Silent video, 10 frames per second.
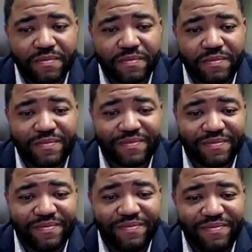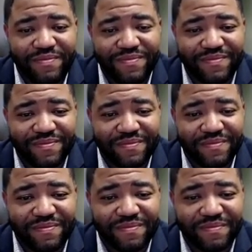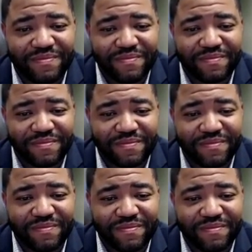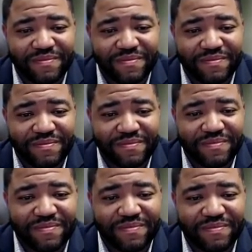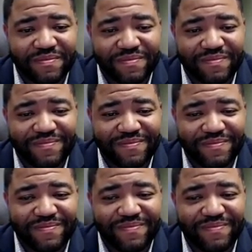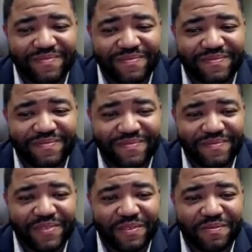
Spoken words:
(silent)